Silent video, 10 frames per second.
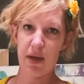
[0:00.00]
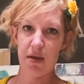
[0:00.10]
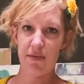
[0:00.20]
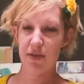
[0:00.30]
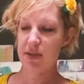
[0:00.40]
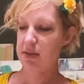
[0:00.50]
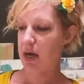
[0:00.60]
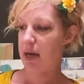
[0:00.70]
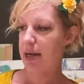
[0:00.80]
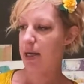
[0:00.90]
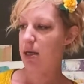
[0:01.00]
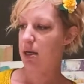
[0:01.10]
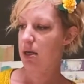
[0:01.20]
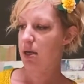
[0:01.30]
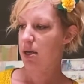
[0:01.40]
off the side,
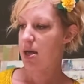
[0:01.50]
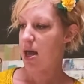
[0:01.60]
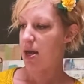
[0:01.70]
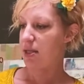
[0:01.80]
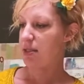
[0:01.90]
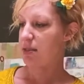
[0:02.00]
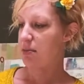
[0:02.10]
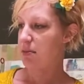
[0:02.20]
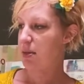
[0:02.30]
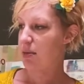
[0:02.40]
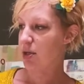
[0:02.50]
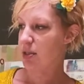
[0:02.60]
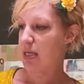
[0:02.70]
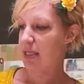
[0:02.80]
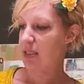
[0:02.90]
and it looks
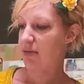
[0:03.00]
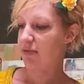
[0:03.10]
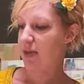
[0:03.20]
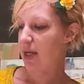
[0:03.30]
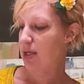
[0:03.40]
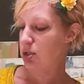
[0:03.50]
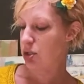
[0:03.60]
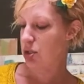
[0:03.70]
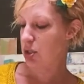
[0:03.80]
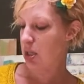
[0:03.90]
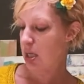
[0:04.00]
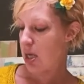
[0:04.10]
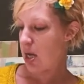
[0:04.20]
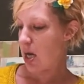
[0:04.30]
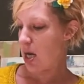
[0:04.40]
nice and finished.
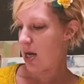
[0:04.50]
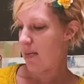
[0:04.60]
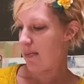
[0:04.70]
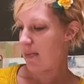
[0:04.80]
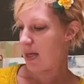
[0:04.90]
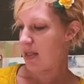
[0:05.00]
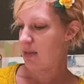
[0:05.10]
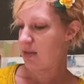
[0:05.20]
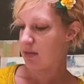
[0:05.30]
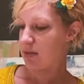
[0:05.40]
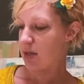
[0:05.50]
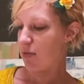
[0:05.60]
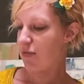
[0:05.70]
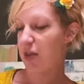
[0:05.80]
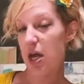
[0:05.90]
It's
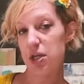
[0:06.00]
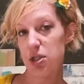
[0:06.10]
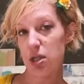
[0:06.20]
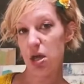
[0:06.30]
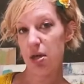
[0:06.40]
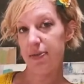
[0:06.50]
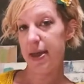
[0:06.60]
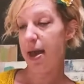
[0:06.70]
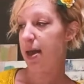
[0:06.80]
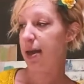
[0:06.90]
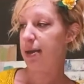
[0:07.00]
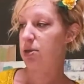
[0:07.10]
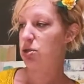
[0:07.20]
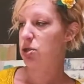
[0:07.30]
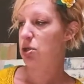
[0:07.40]
flush along the
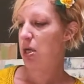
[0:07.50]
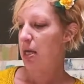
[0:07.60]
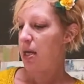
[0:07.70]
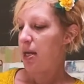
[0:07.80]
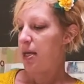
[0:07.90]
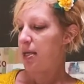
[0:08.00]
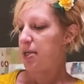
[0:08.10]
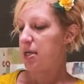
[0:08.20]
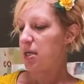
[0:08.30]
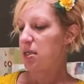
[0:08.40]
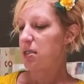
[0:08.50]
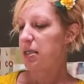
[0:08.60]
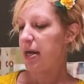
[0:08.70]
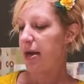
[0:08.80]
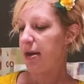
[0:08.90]
edge. It does
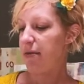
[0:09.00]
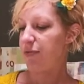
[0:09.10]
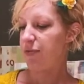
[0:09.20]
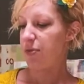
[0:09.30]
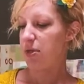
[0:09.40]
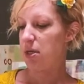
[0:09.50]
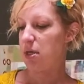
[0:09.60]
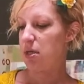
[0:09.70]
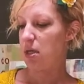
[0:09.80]
have the